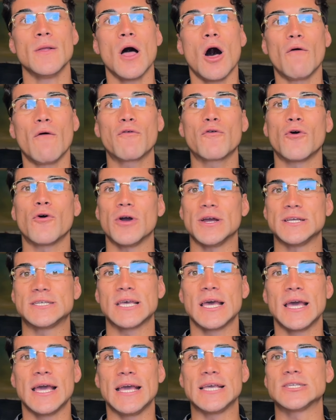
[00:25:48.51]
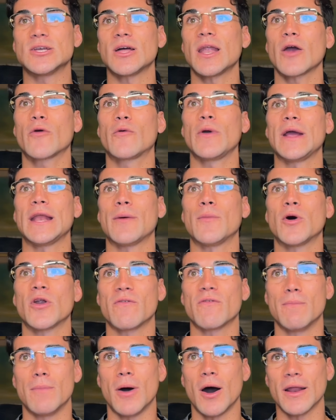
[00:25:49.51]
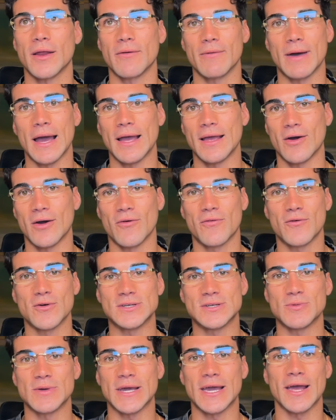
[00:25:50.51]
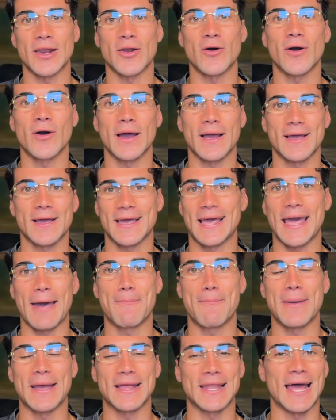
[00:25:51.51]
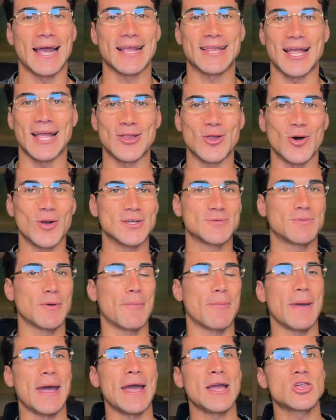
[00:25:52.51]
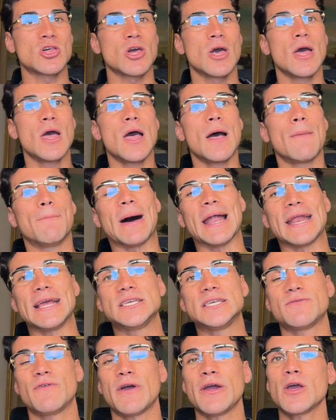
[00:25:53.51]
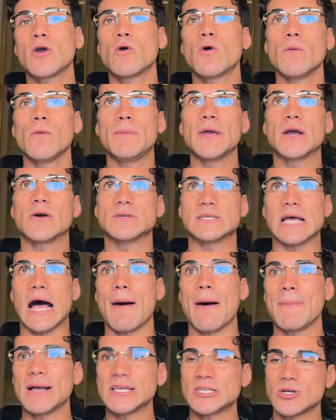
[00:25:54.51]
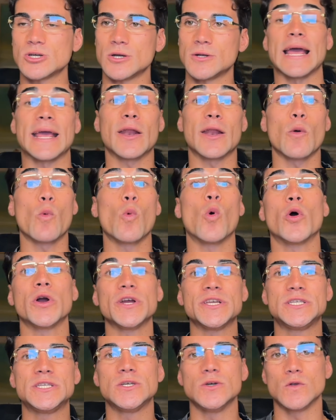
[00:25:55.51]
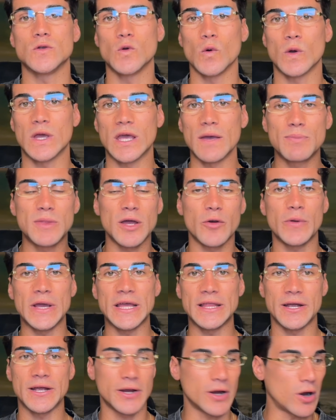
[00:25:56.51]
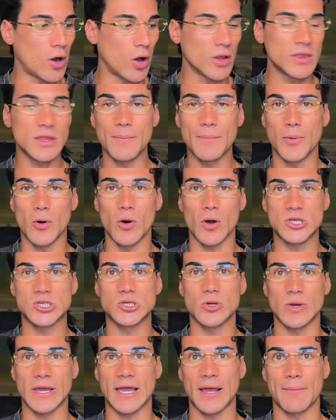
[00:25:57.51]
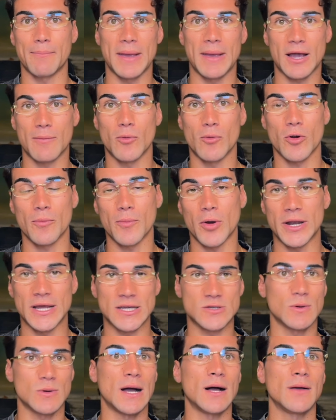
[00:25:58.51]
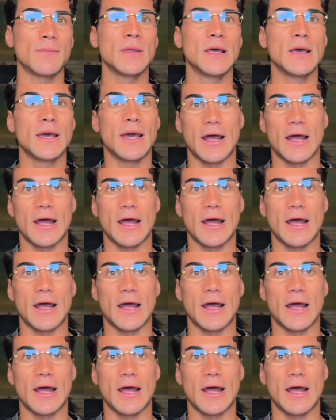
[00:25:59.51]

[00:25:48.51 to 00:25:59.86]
Of course, it's not a great amount of money, right? Of course, we cannot get paid like $10 per page, but it's very cool because Amazon rewards you to keep the reader on the book so he can make more money as well.